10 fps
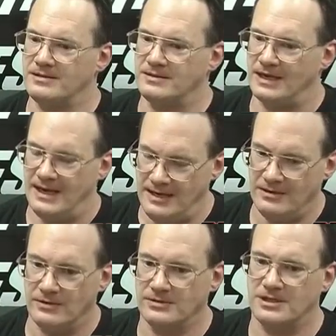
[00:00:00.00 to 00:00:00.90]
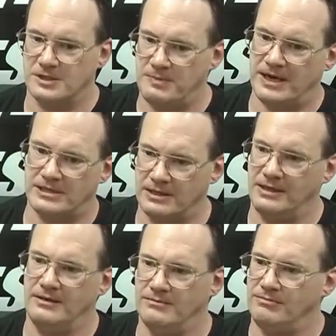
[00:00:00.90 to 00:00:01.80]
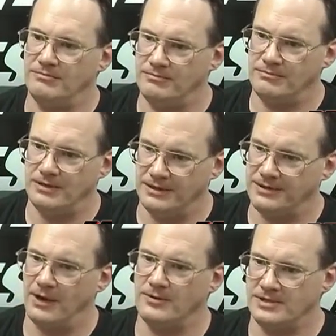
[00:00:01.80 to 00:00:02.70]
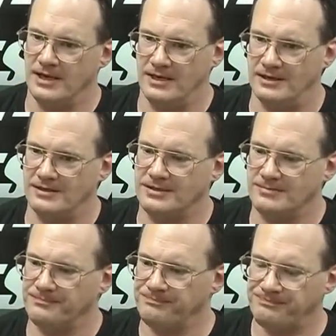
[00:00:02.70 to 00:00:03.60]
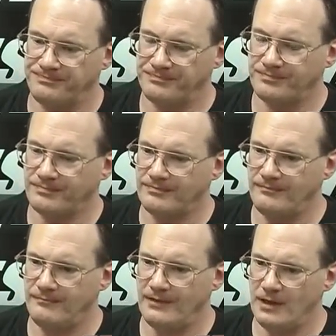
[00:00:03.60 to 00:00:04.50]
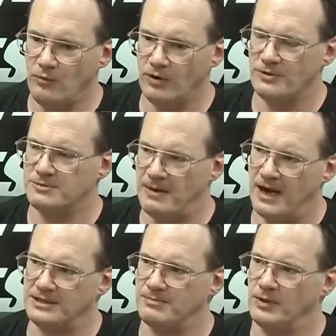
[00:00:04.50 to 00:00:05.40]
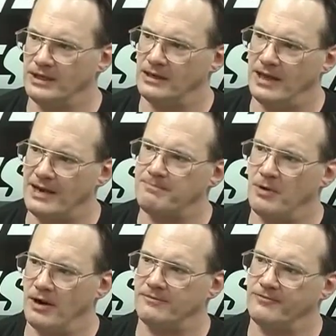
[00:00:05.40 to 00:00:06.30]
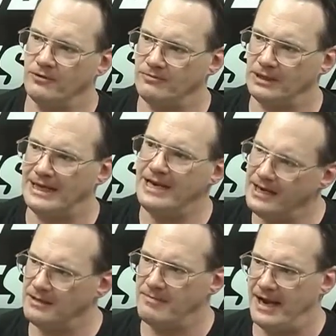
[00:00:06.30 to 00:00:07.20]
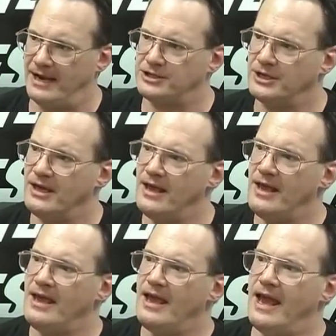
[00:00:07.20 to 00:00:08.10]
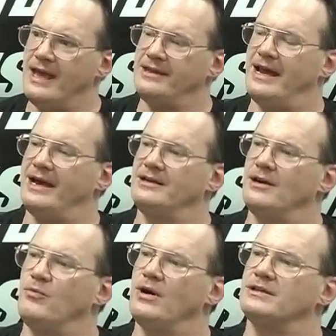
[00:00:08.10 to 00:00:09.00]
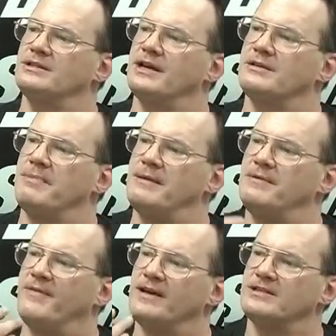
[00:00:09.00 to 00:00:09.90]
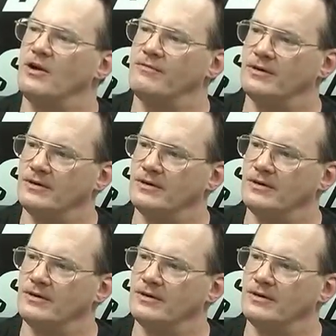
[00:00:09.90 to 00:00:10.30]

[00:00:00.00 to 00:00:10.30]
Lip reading: the heels, especially in those days, were responsible in a lot of part for leading the match, and the idea was to get the babyface over.